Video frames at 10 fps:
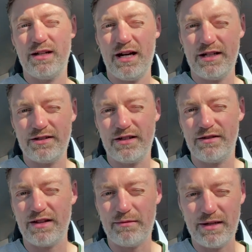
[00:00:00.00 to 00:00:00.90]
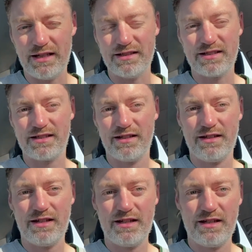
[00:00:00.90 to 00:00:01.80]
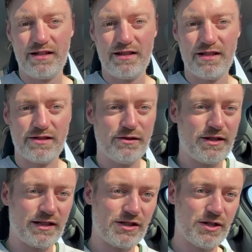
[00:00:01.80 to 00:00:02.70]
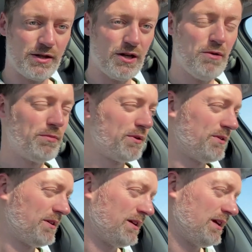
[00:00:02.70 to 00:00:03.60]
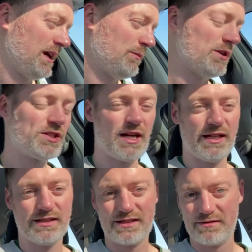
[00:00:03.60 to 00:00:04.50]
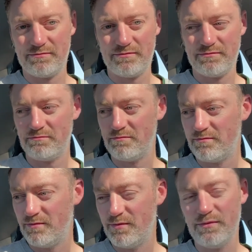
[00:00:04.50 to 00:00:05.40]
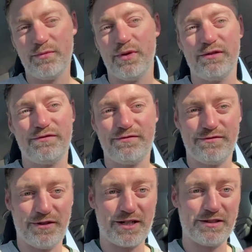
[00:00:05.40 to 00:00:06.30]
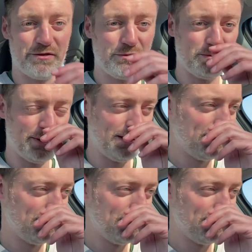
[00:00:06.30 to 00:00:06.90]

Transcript: I don't know if that means there's nothing showing up, in which case, what the fuck is wrong with me?